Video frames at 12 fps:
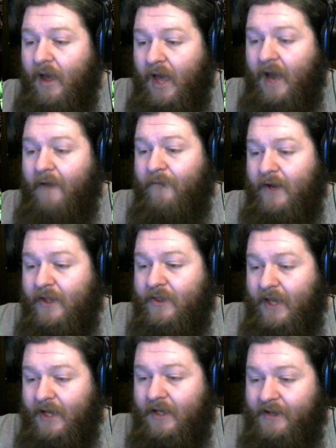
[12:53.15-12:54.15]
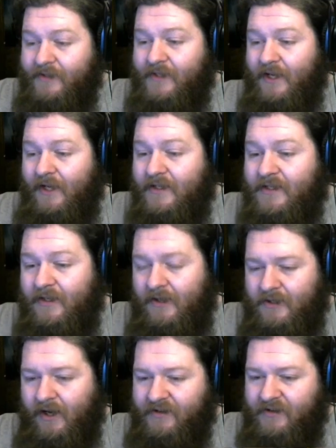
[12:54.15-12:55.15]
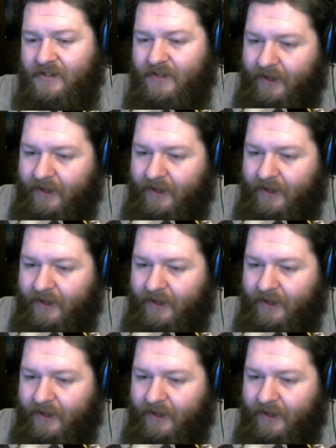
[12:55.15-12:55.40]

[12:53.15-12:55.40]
Everything in his kit synergizes.